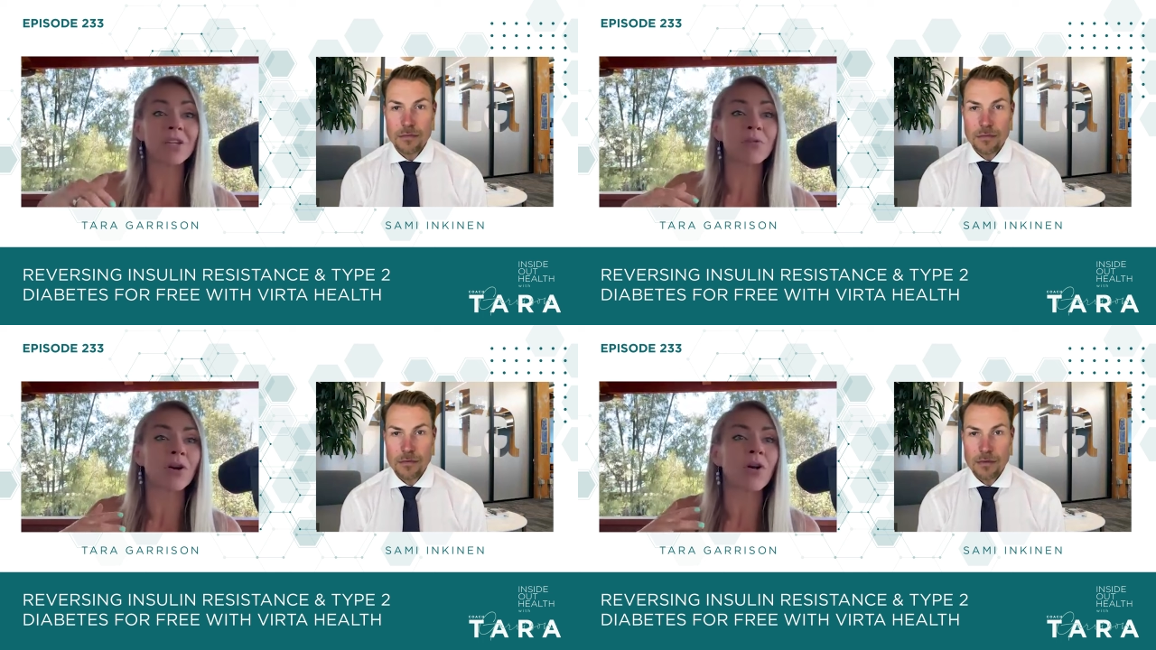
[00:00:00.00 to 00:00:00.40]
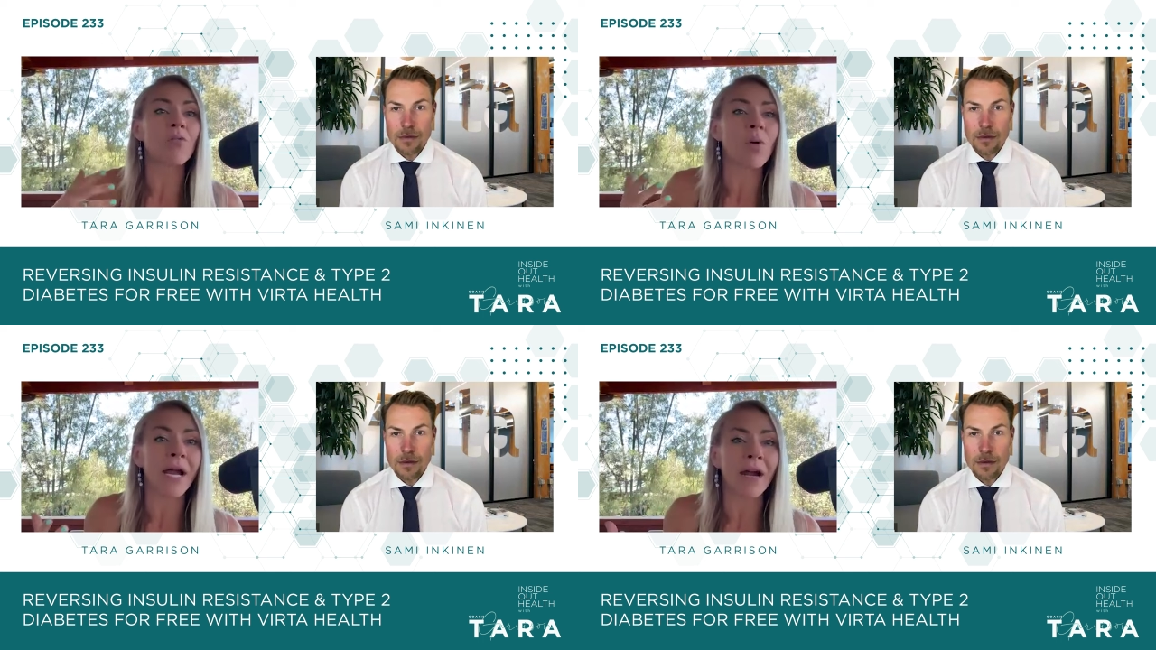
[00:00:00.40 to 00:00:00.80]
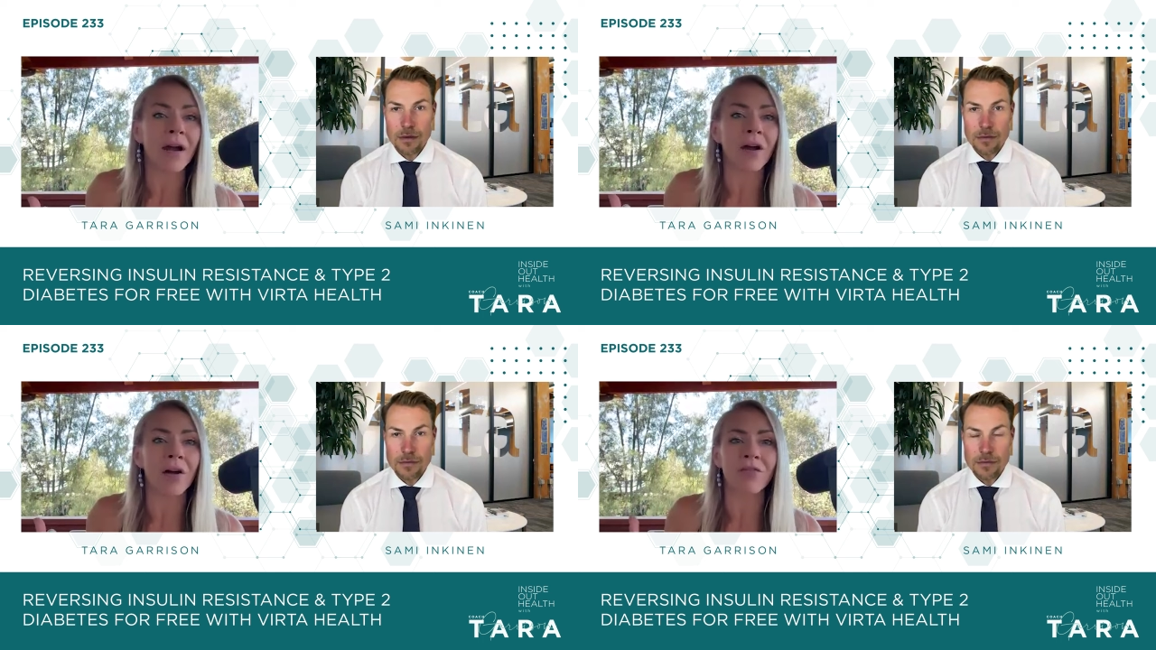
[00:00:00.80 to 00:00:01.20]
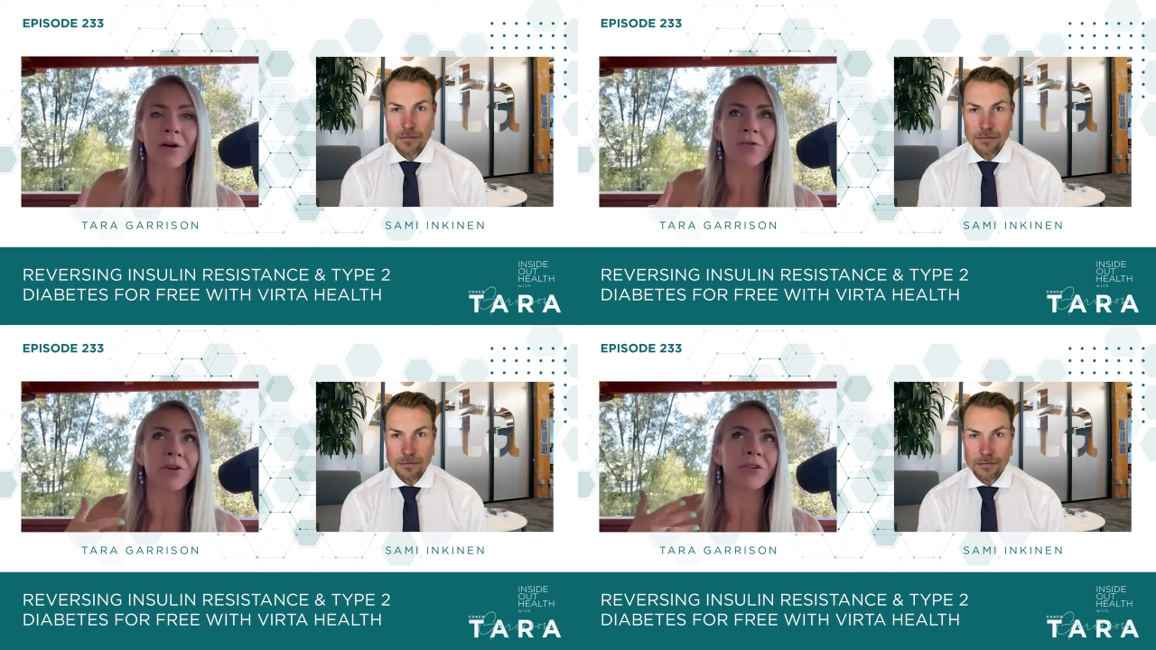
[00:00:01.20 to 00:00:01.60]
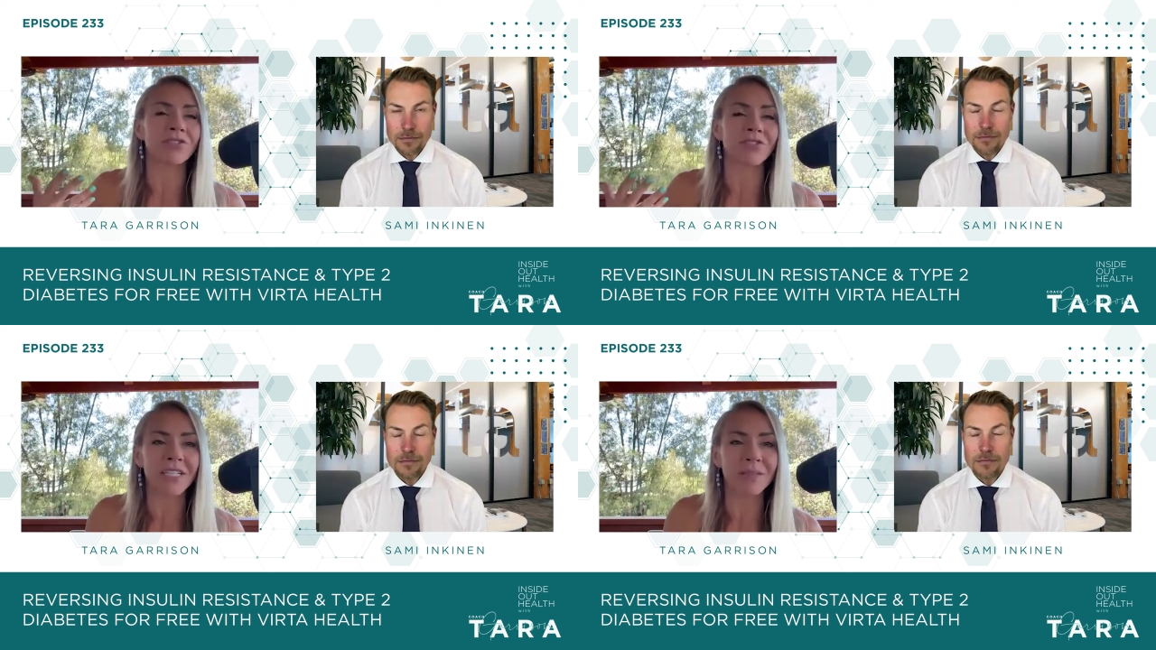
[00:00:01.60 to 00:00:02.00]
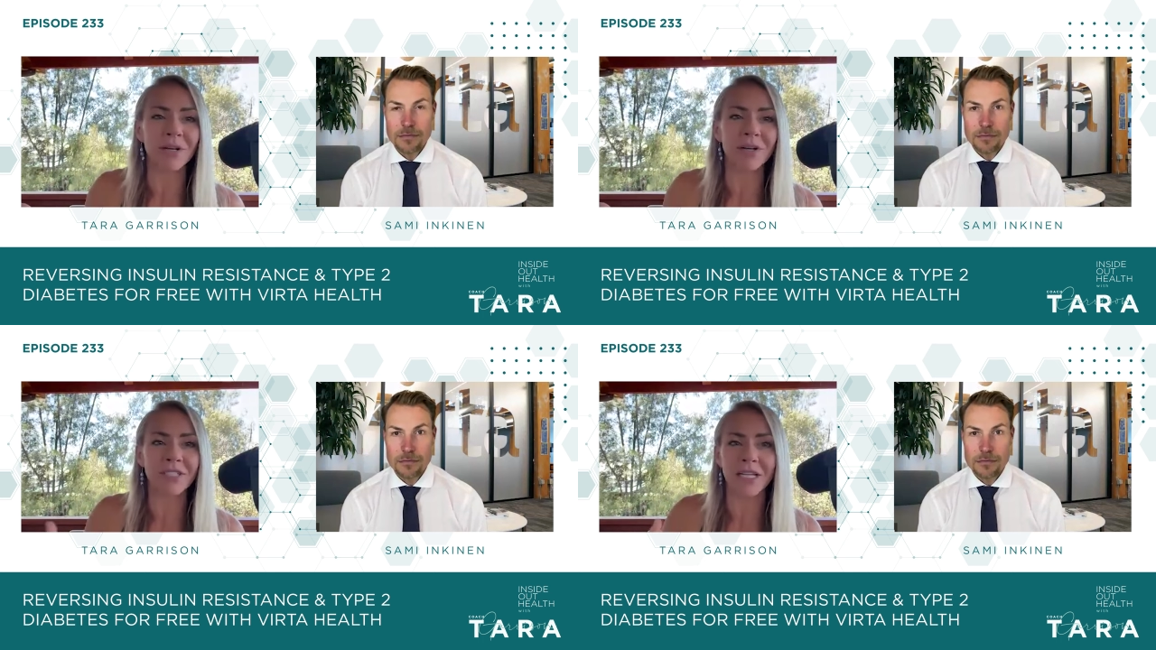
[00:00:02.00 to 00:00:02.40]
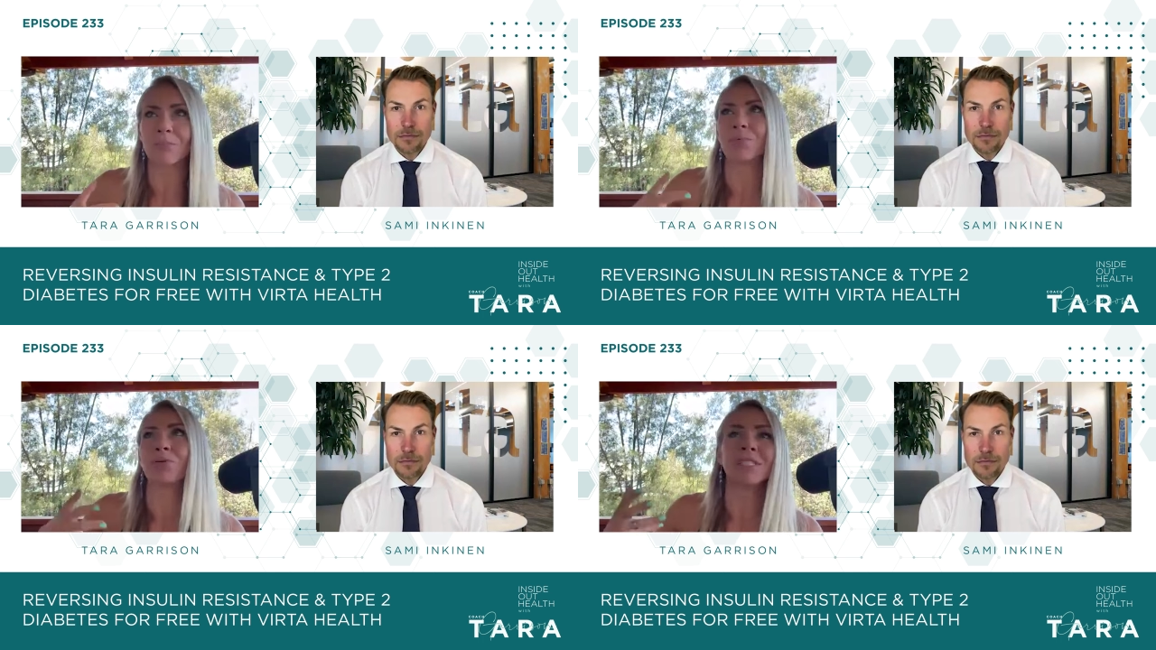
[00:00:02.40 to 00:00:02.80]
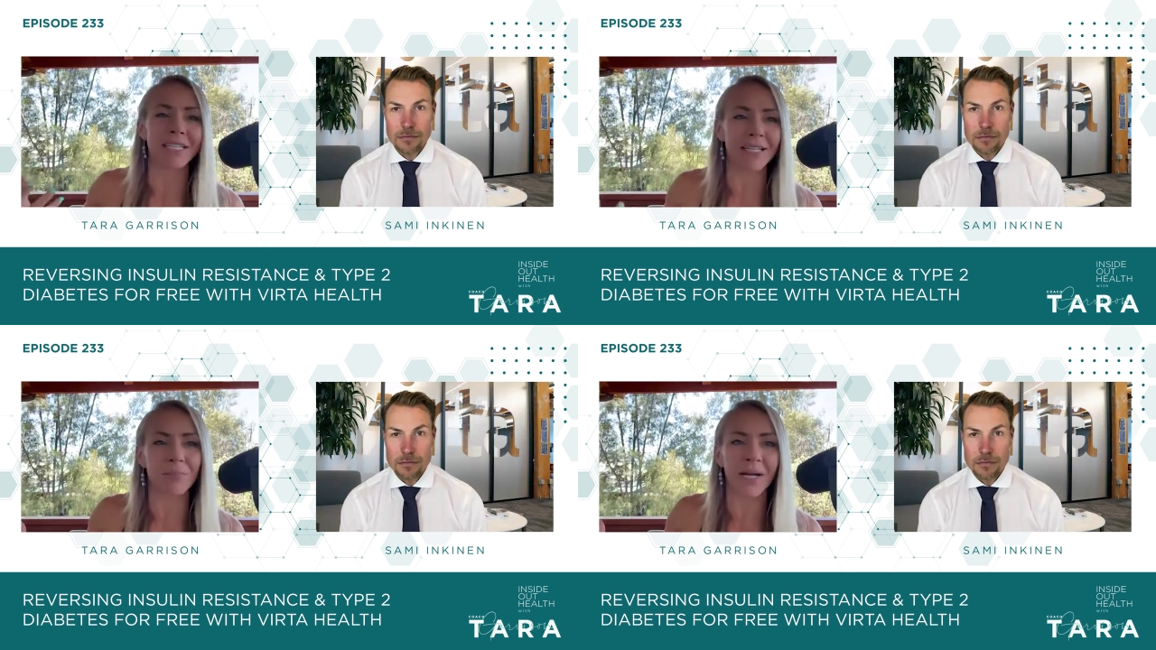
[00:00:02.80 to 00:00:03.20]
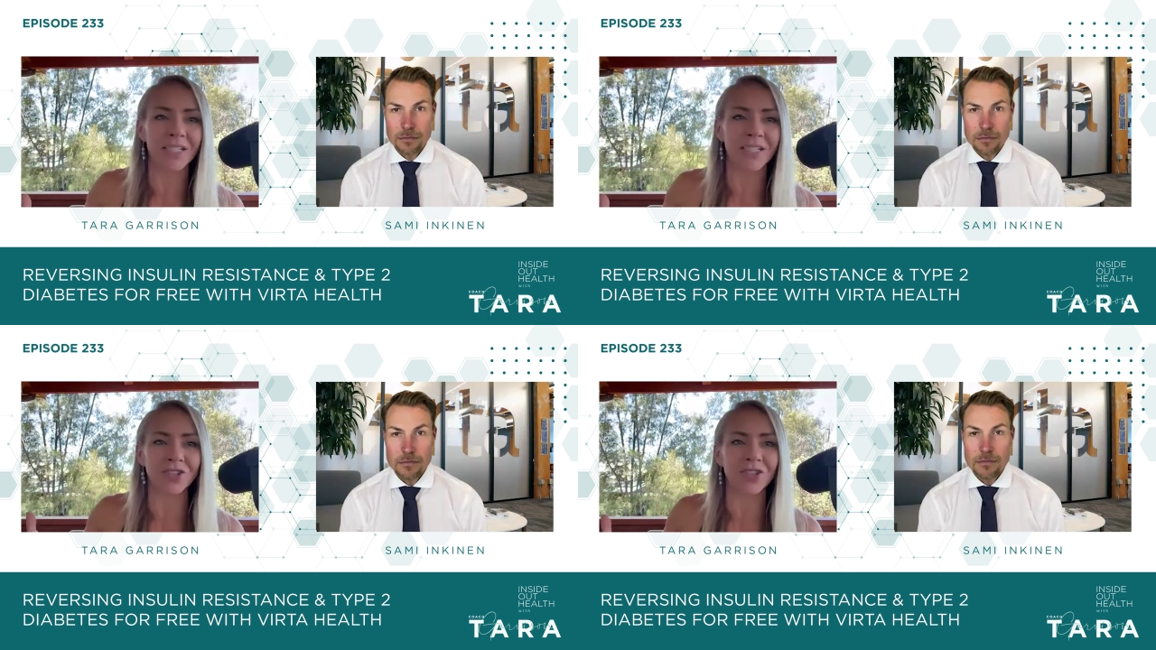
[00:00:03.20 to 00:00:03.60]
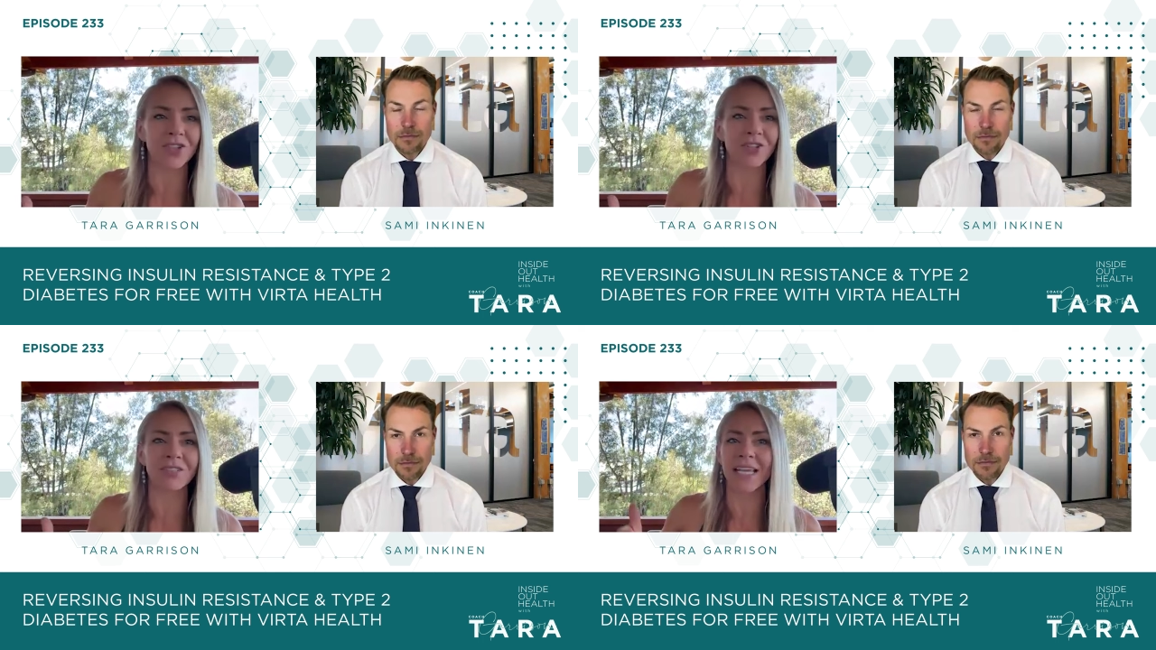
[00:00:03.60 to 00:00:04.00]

Speaker 1: You aren't aware of how neurotransmitters get boosted by sugars.